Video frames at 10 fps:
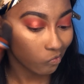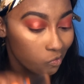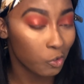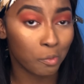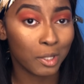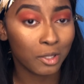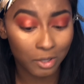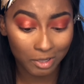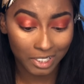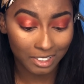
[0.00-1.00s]
Two
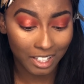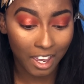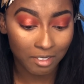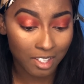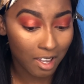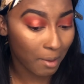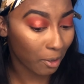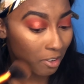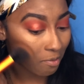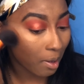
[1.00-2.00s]
bills, and half the time I don't
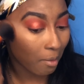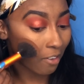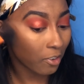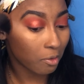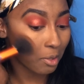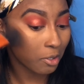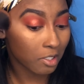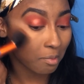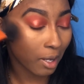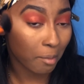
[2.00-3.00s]
even pay my phone bill
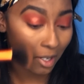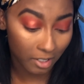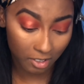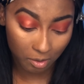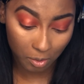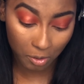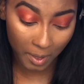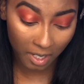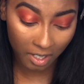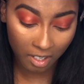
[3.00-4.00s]
because my parents will
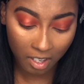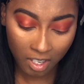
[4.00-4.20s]
pay it.